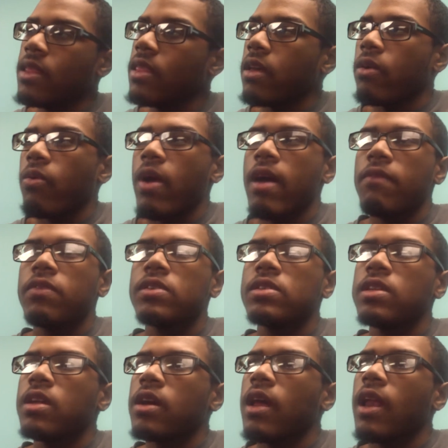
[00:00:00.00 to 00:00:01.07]
The
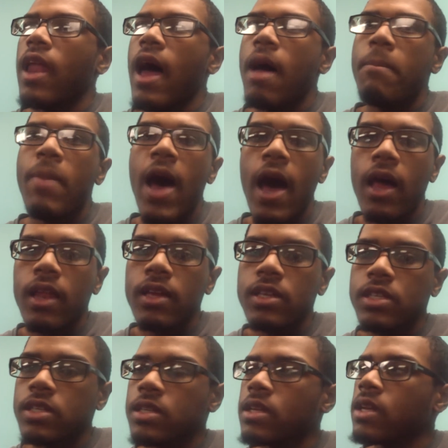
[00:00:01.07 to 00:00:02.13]
graphics look a lot
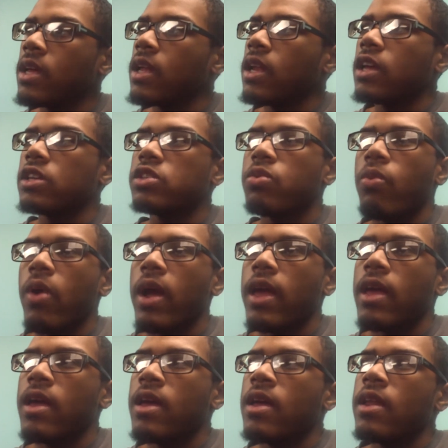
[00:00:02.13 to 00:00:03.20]
polished, looks
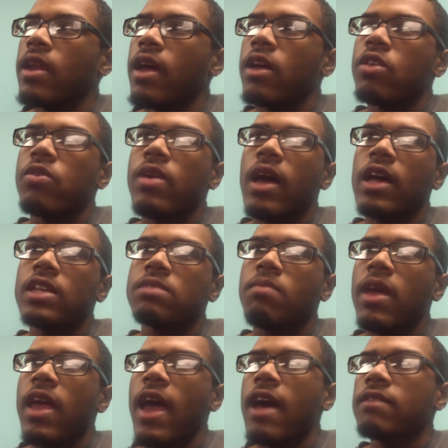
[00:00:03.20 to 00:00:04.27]
great. Now you guys
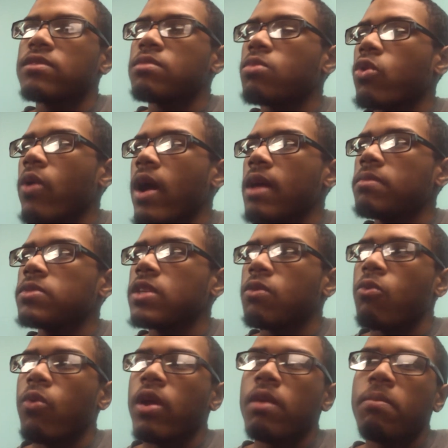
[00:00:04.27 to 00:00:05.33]
may have some gripes
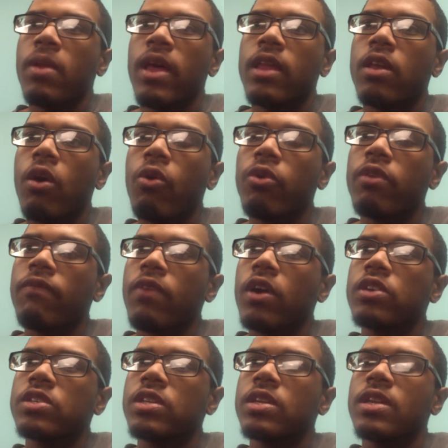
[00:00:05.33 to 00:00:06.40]
and want to play the older
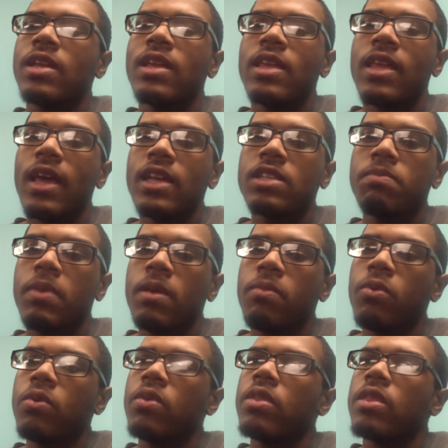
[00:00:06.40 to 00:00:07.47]
version. Yes,
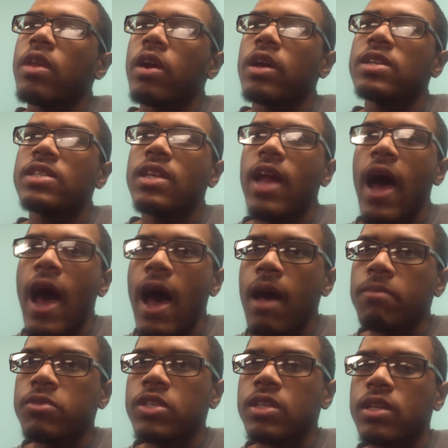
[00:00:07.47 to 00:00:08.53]
people, there is an
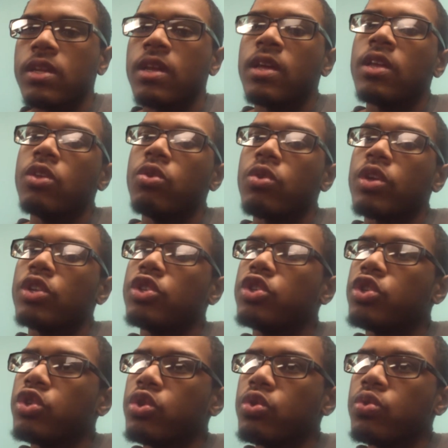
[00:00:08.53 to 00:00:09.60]
option. You can
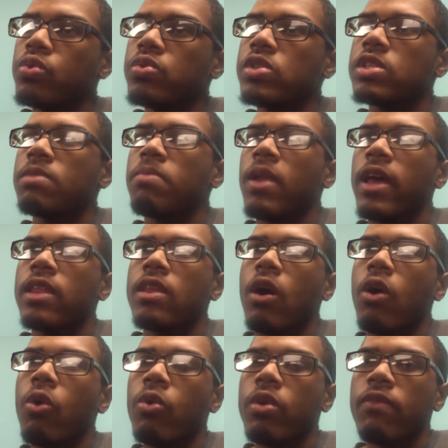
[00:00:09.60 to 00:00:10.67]
choose to play the
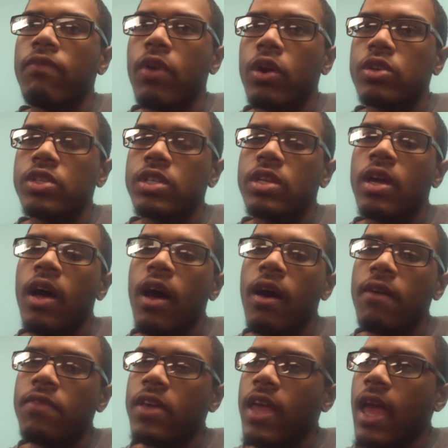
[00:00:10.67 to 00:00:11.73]
older version
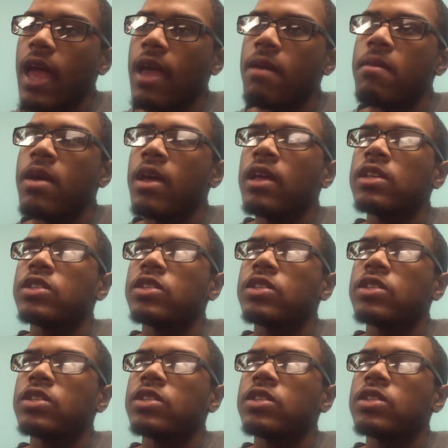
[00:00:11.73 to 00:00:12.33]
of the game.